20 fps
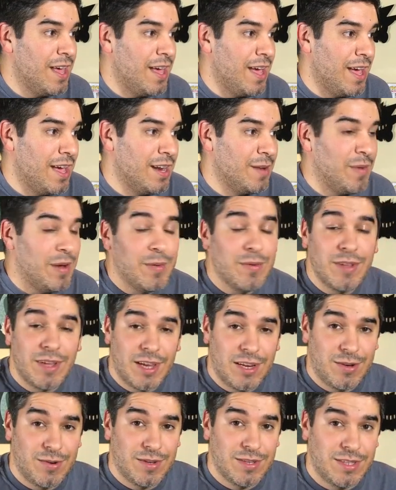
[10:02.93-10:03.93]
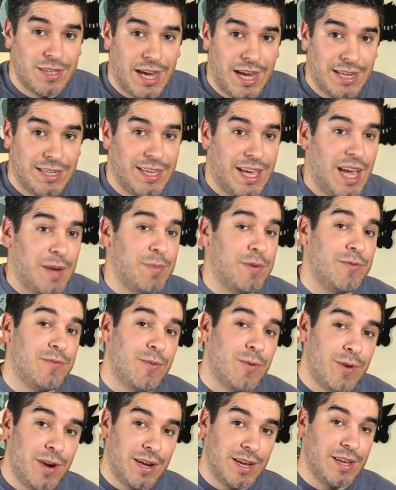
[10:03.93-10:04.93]
And I'm able to get to a Sky Attack
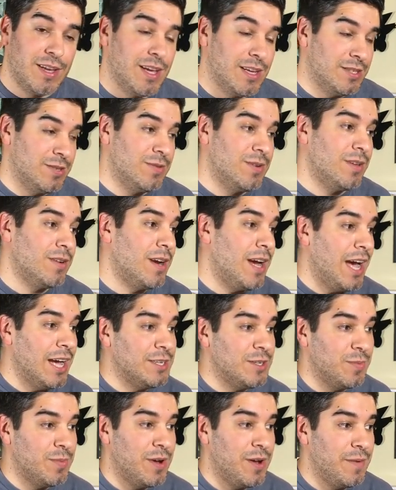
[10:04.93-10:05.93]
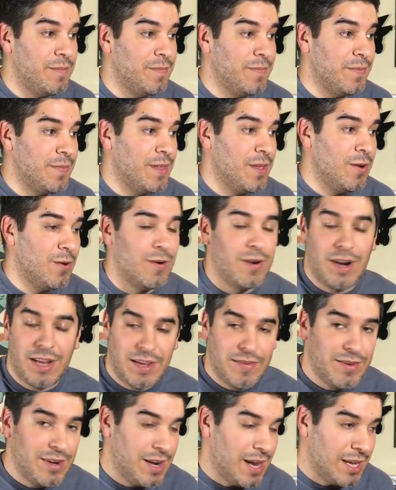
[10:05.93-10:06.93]
before it can get to another Hydro Pump, or
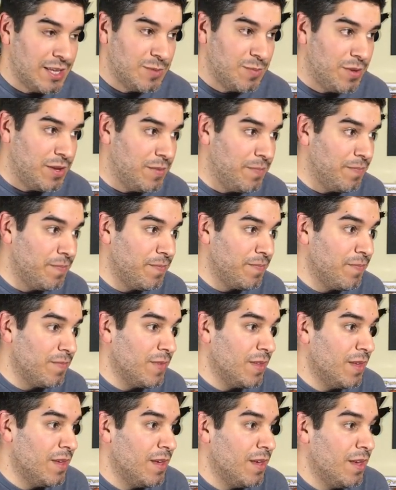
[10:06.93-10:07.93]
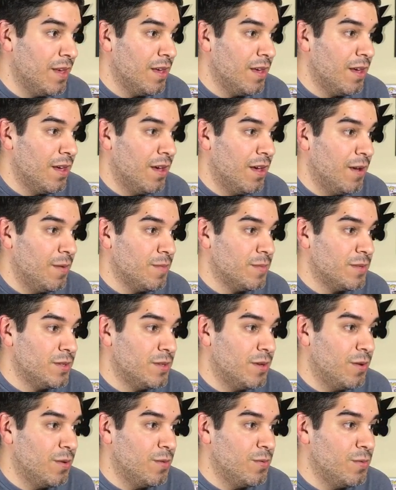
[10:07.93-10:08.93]
even an Ice Beam.
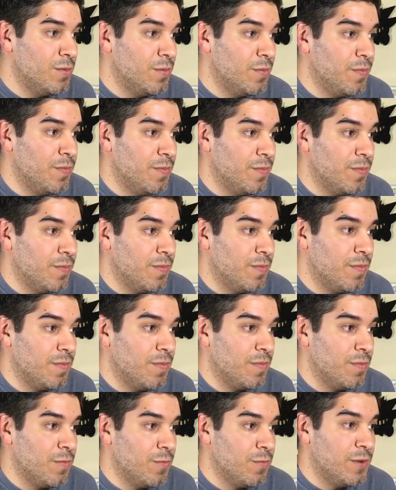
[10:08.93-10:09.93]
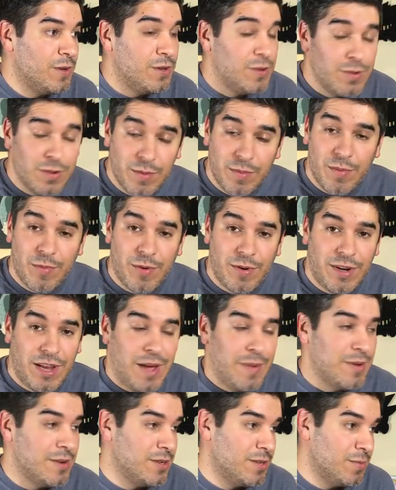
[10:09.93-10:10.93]
So we do a little bit more
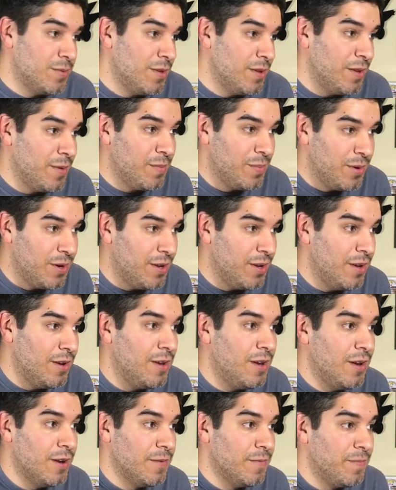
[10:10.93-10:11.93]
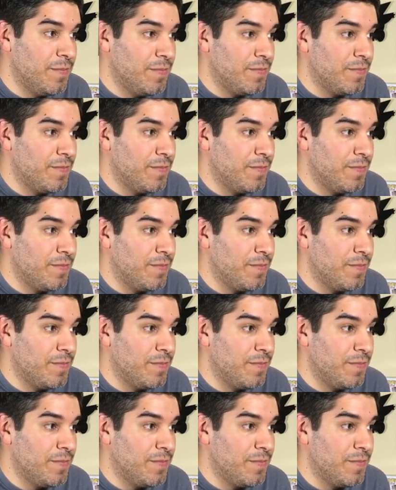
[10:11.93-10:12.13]
damage, so we're looking pretty good here.